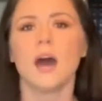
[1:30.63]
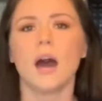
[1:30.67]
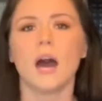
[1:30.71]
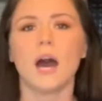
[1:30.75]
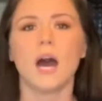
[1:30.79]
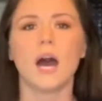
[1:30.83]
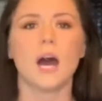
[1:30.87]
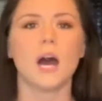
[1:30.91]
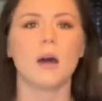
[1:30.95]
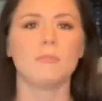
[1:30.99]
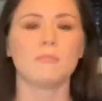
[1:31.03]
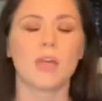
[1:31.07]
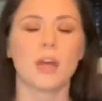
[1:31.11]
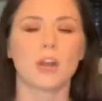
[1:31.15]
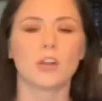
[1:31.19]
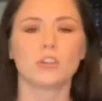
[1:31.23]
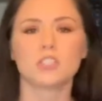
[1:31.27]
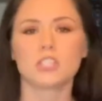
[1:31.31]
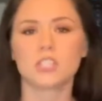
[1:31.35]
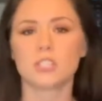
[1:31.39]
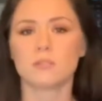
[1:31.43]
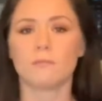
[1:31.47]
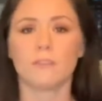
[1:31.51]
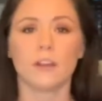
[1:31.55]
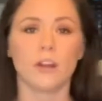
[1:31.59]
that are
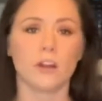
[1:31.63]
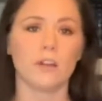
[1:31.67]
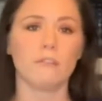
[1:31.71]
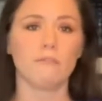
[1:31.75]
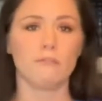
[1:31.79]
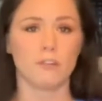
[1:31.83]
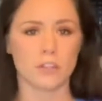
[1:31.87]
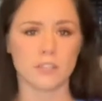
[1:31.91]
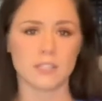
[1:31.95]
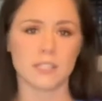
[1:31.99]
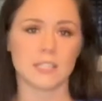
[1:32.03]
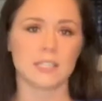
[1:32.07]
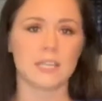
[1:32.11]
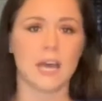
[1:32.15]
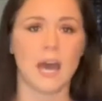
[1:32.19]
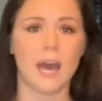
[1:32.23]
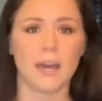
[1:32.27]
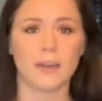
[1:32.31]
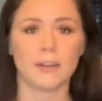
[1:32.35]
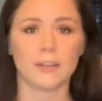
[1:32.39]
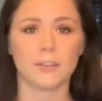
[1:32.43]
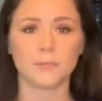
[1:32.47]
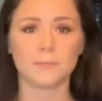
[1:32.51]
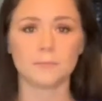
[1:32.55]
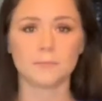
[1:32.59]
just very
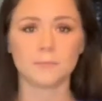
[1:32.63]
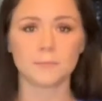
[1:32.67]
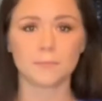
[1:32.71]
versatile.